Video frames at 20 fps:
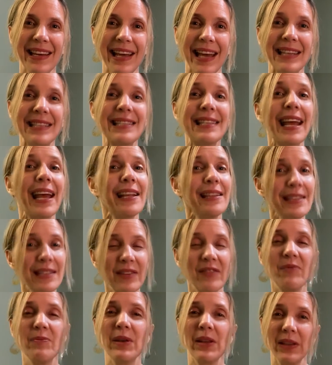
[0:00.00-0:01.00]
And tens
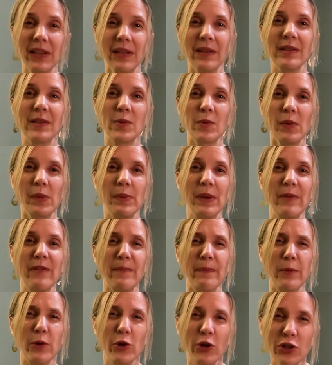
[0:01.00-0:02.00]
of millions will be
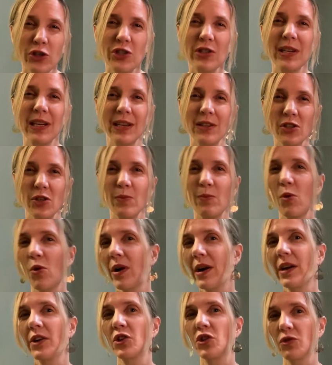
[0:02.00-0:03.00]
pushed into
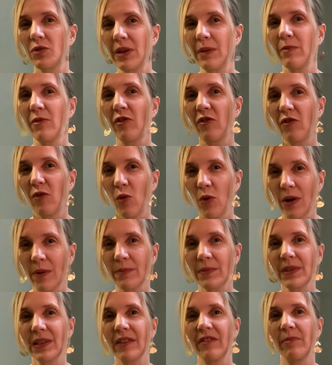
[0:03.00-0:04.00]
more extreme
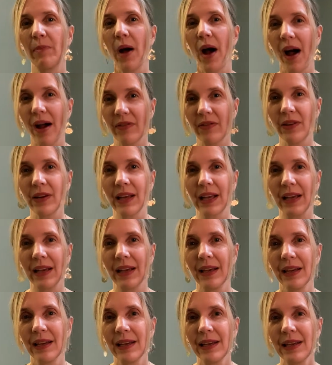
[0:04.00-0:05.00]
forms of poverty
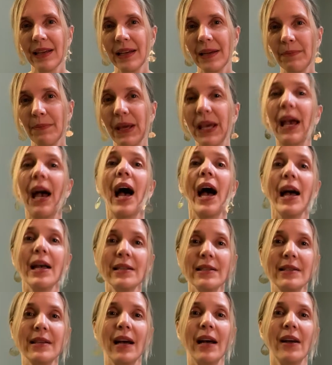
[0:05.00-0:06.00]

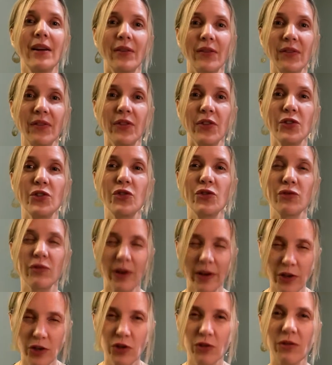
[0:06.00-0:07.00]
because of the
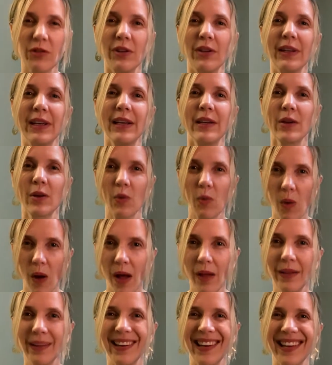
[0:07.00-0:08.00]
structural
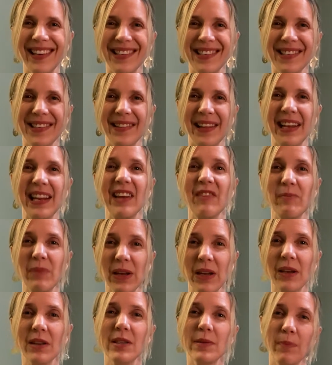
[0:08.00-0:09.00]
inequalities that have
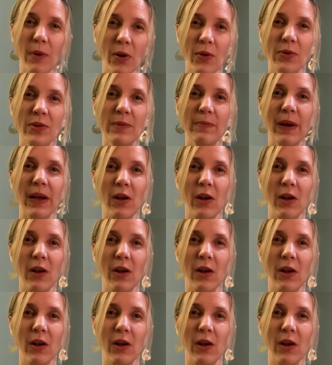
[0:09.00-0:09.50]
been exposed by